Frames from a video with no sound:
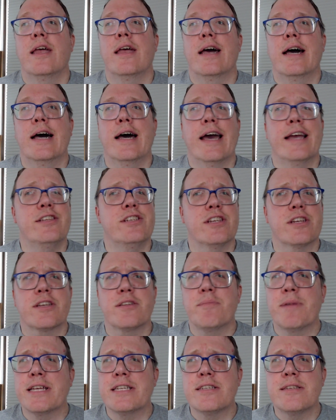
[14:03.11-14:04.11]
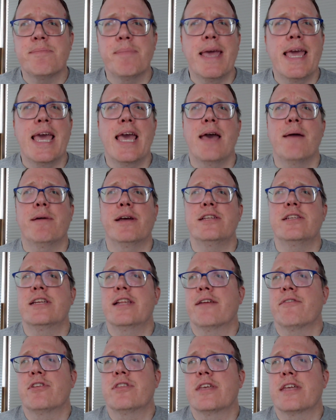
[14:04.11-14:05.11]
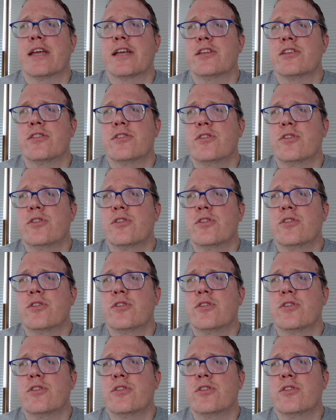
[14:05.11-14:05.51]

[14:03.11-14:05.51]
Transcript: I checked my spam. I did everything I